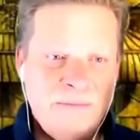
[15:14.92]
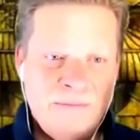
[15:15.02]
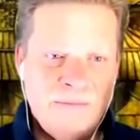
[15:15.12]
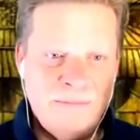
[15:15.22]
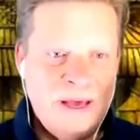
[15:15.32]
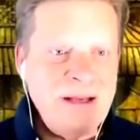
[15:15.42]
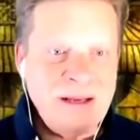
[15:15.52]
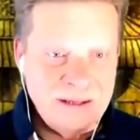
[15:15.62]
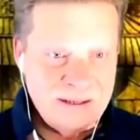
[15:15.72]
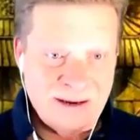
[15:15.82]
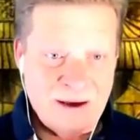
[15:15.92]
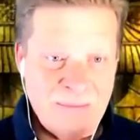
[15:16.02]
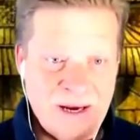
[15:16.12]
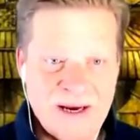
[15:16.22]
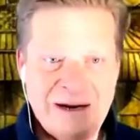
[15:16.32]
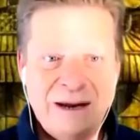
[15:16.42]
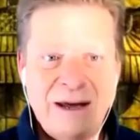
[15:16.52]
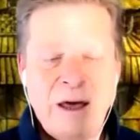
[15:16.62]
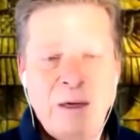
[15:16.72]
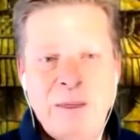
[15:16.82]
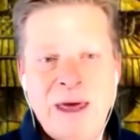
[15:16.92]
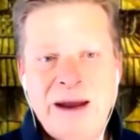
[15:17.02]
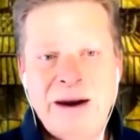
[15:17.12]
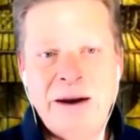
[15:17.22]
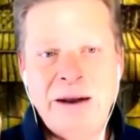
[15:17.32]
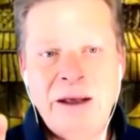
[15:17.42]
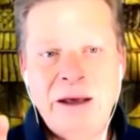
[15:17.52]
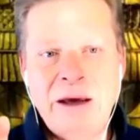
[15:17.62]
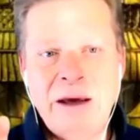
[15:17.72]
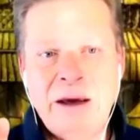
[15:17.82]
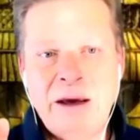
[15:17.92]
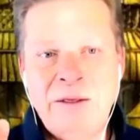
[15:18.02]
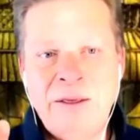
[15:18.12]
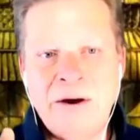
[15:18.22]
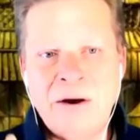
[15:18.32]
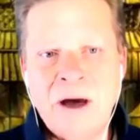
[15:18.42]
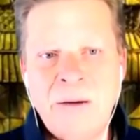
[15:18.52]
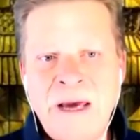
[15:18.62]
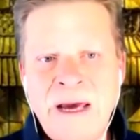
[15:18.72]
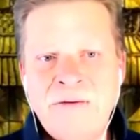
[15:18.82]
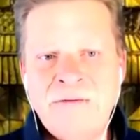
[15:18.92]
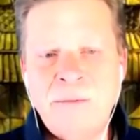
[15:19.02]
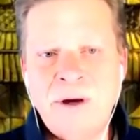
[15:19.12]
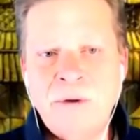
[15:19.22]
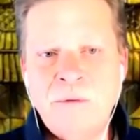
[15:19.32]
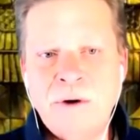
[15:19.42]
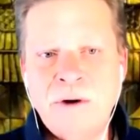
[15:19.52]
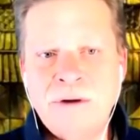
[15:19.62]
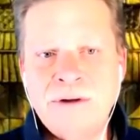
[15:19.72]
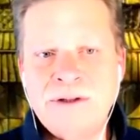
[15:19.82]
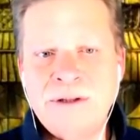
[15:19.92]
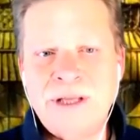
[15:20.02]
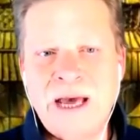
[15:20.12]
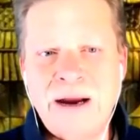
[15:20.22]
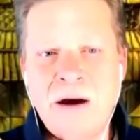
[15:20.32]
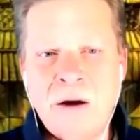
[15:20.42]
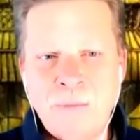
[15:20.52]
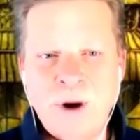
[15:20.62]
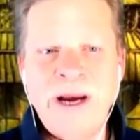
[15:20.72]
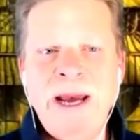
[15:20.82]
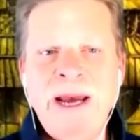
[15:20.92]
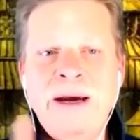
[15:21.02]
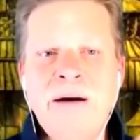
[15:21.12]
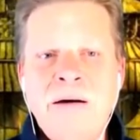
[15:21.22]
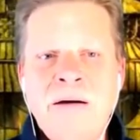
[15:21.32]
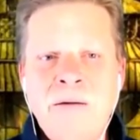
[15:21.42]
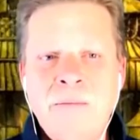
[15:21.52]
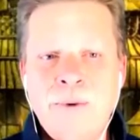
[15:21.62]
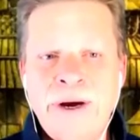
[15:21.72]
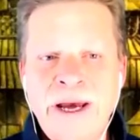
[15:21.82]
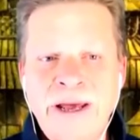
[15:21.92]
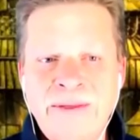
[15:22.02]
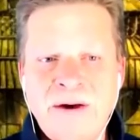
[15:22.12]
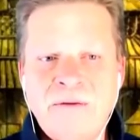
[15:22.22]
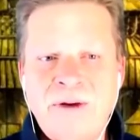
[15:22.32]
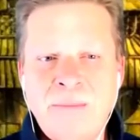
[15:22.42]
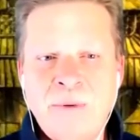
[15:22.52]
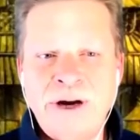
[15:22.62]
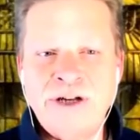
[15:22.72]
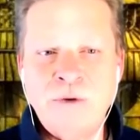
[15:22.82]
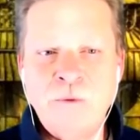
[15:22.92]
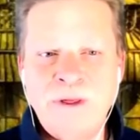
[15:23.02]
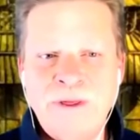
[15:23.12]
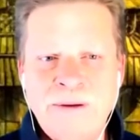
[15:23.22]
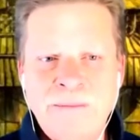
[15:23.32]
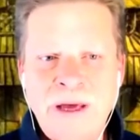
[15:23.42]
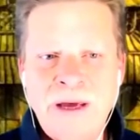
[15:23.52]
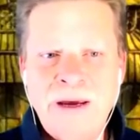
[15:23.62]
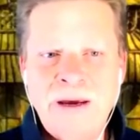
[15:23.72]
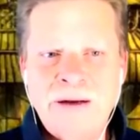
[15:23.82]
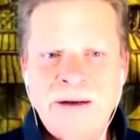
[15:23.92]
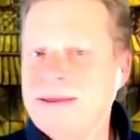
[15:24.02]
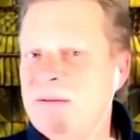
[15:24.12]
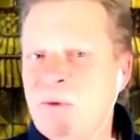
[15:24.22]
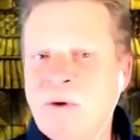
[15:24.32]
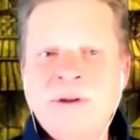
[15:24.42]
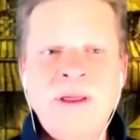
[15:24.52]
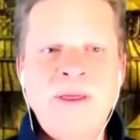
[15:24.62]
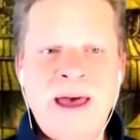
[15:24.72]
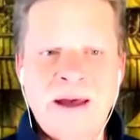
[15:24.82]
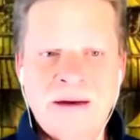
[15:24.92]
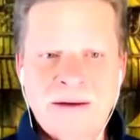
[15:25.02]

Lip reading: millions coming in, that are coming in from other worlds, that are bringing their vibration with them. Nothing more than that.